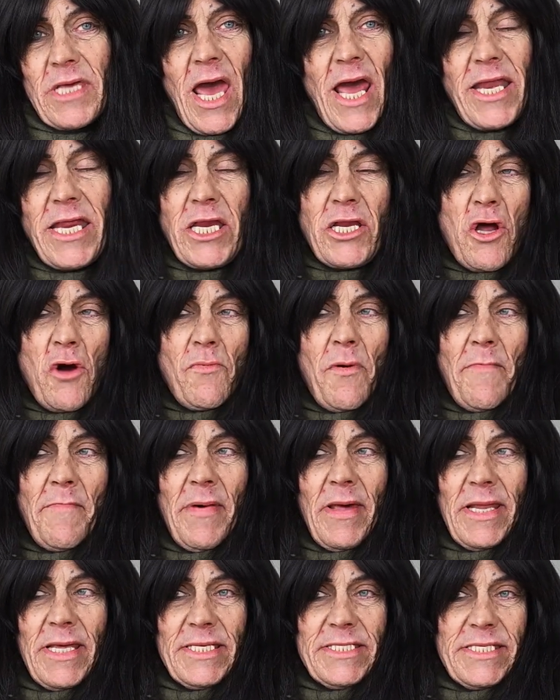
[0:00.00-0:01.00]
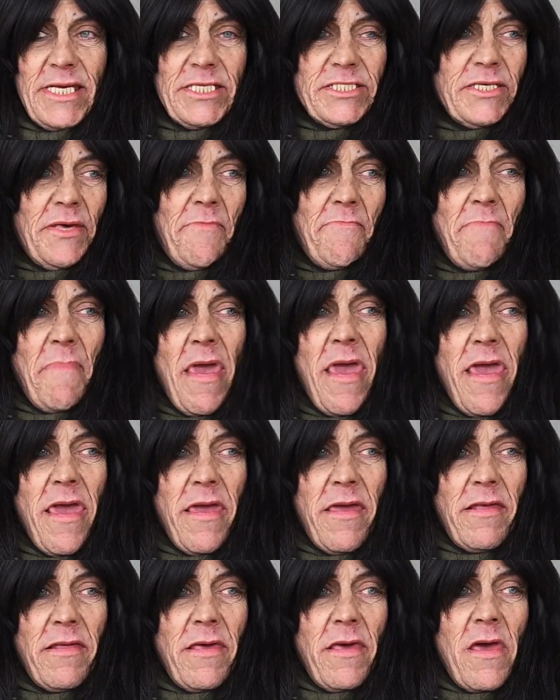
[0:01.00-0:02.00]
I didn't know what molestation
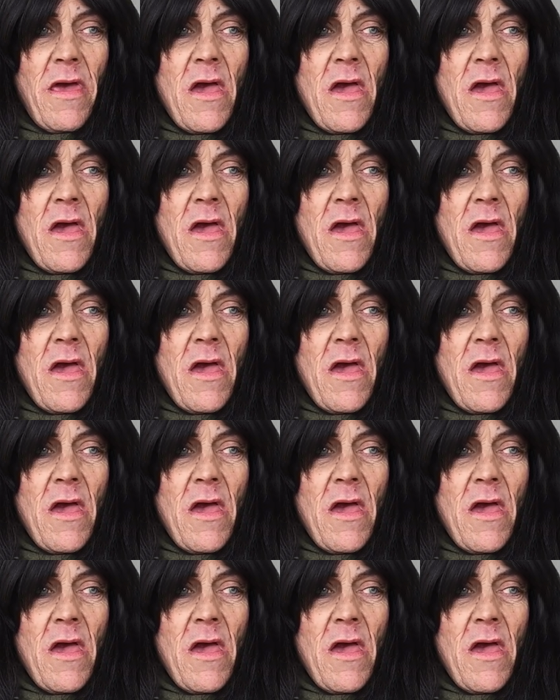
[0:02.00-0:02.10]
meant